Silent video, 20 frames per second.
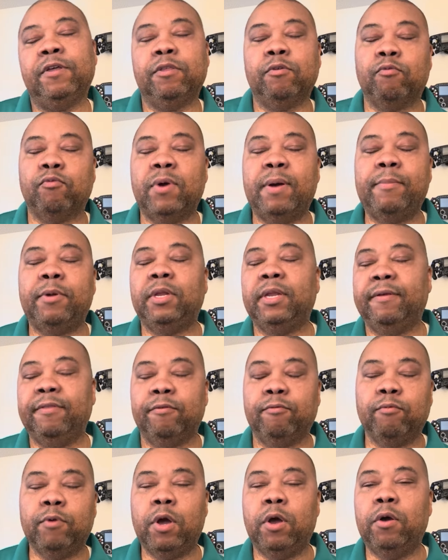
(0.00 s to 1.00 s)
the rumble of the
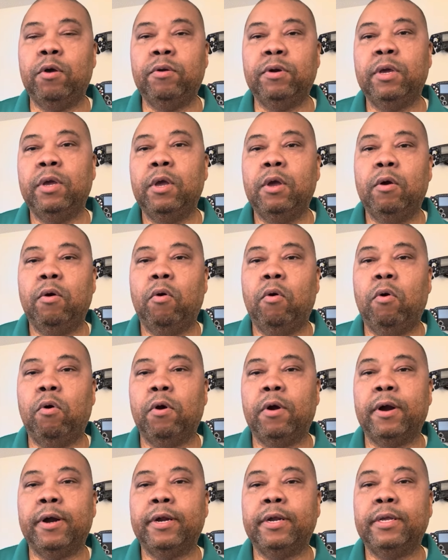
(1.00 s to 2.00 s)
road,
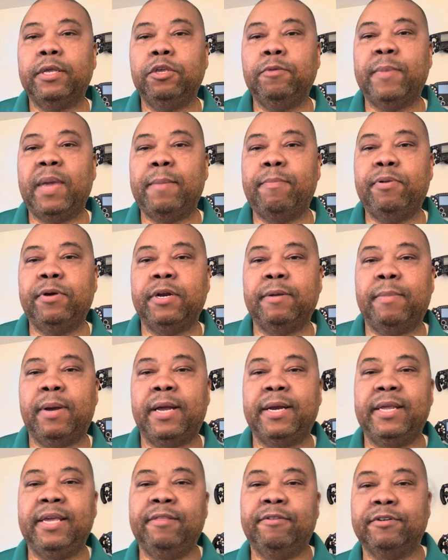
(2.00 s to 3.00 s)
or you may put them
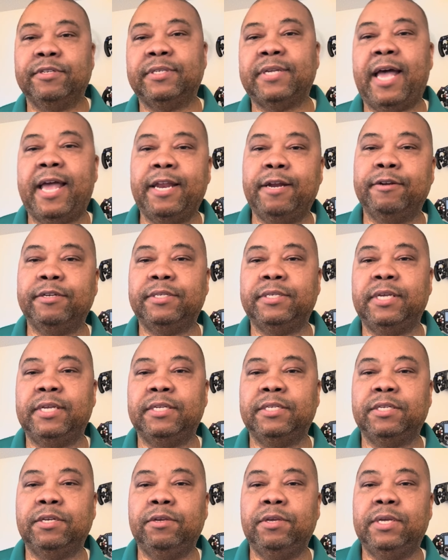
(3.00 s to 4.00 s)
on either side of your seat
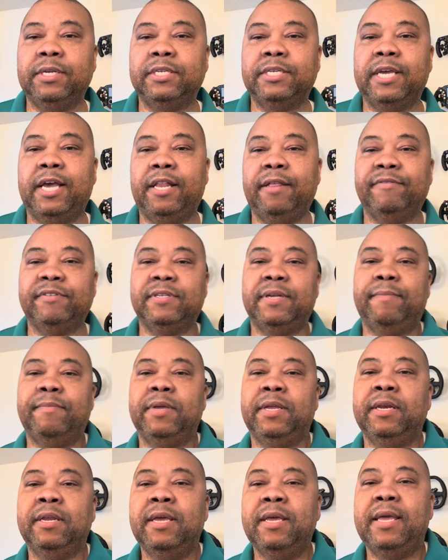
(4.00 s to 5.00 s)
so you can tell if
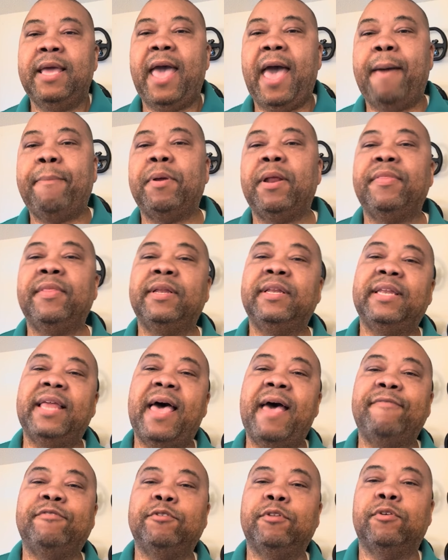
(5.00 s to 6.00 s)
something happened on the
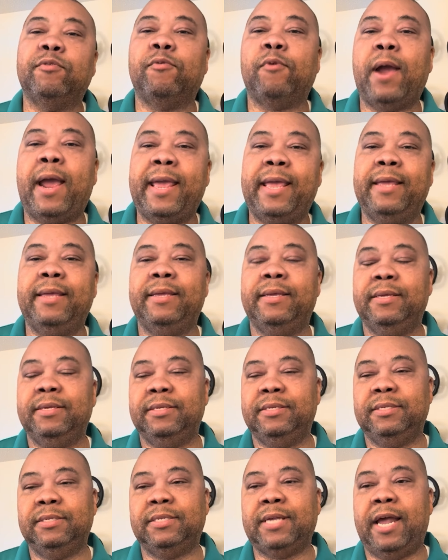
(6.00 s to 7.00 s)
left or the right
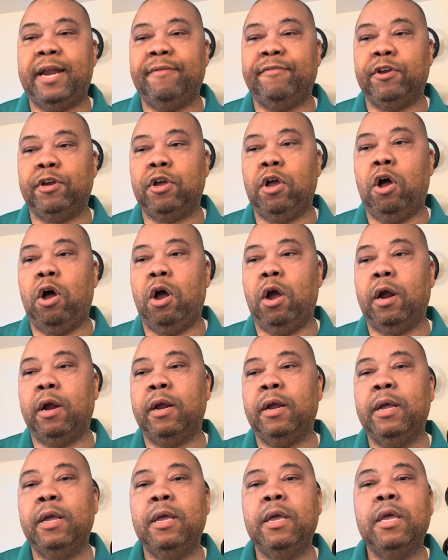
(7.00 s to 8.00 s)
side of your car.
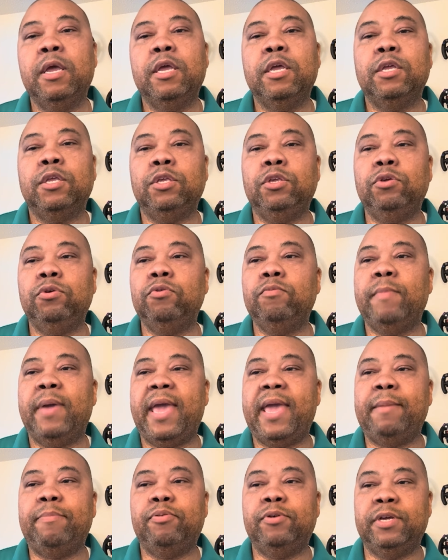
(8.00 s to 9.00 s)
You
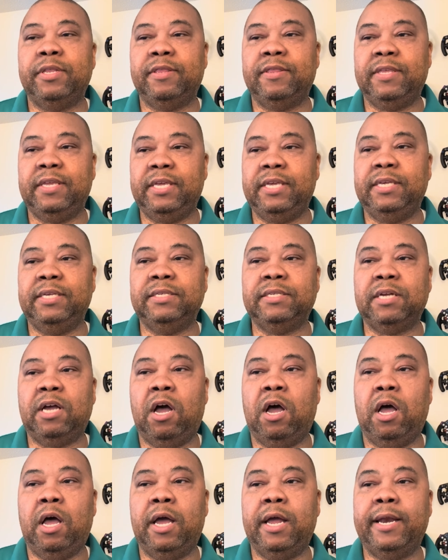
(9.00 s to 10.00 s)
may put these
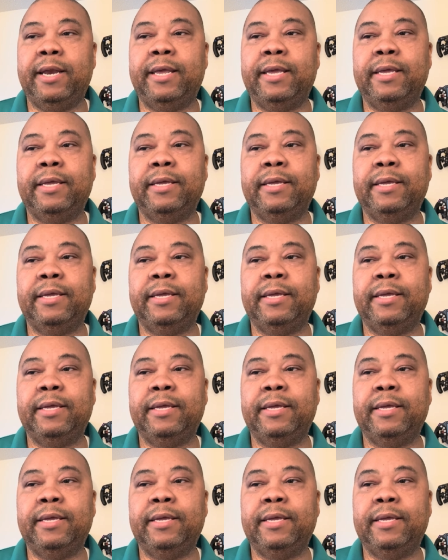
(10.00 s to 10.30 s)
on